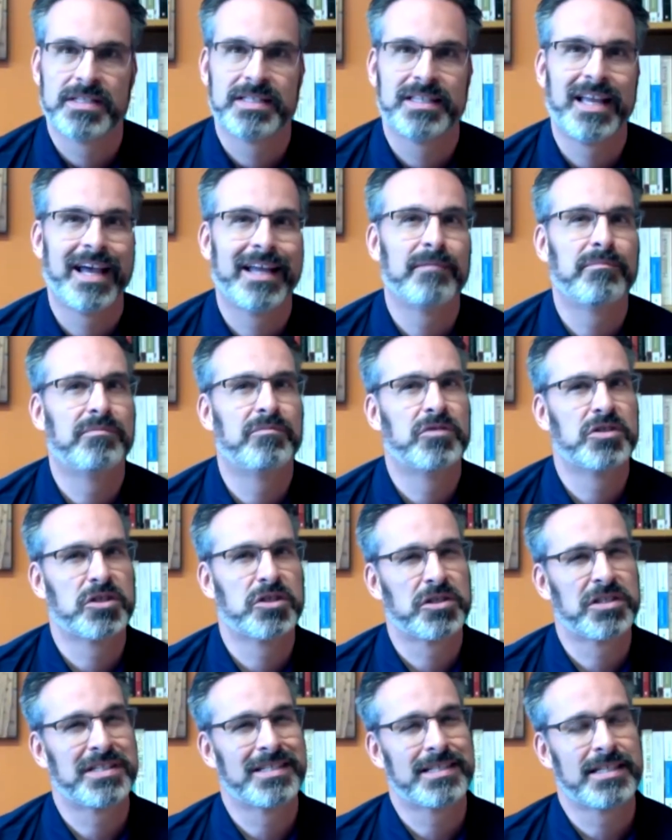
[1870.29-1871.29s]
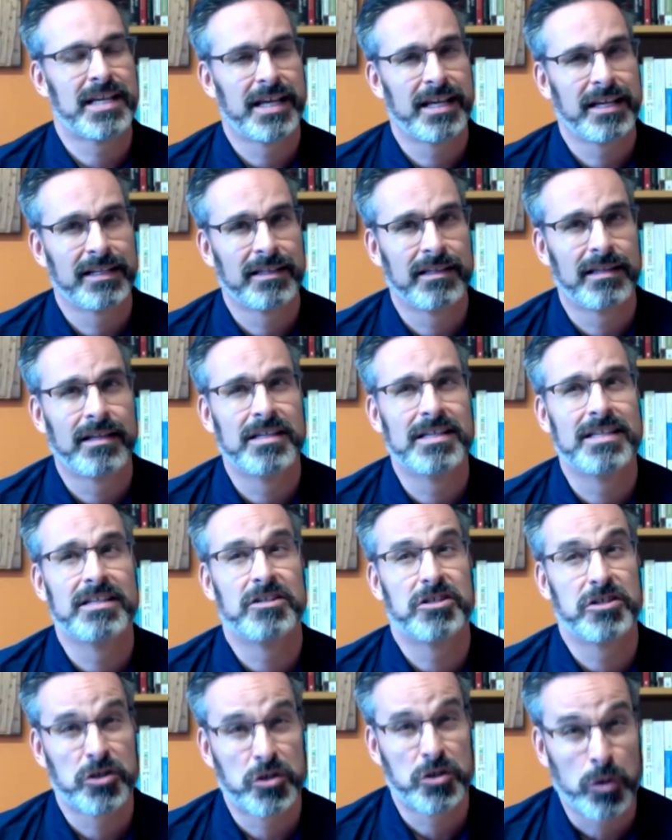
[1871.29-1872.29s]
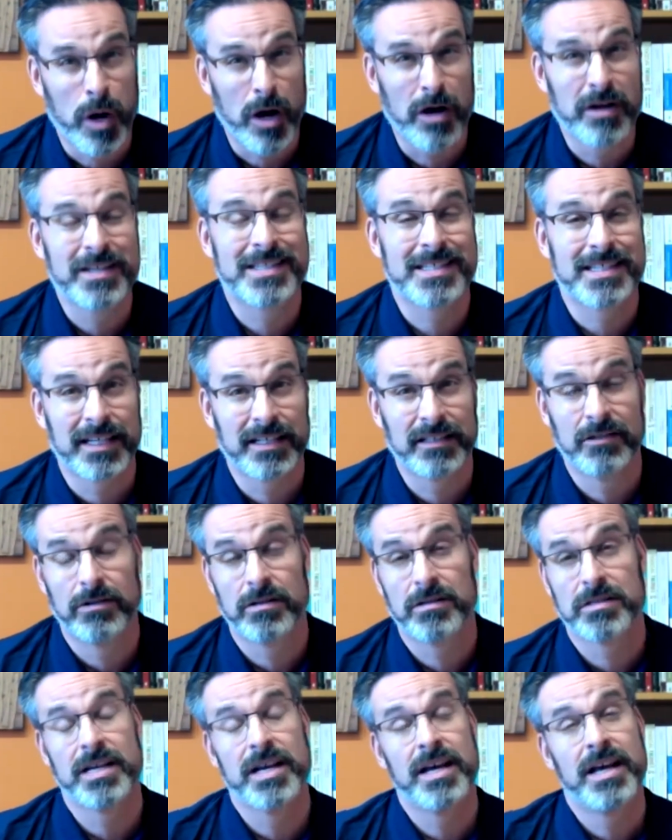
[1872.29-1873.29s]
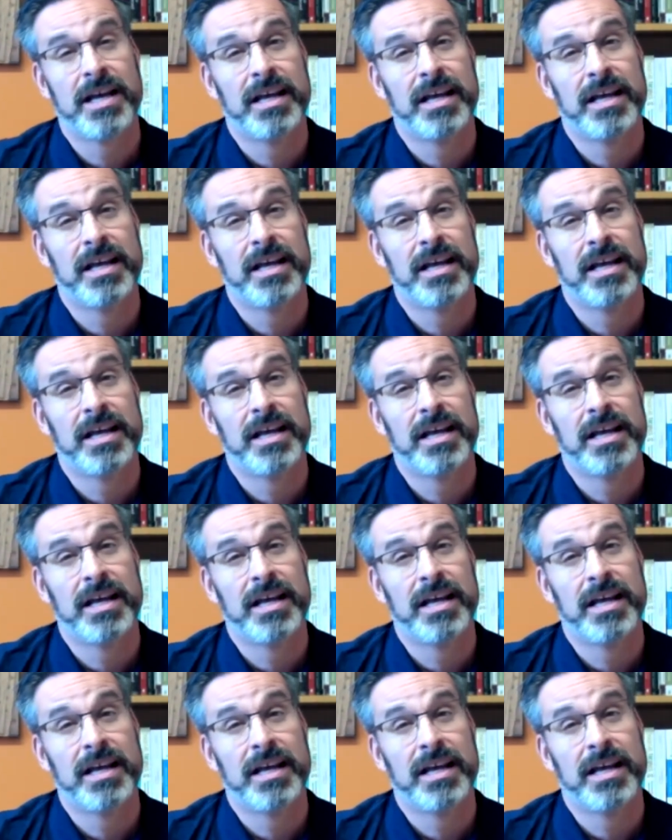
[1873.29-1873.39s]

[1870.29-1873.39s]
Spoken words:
They had sent strong signals.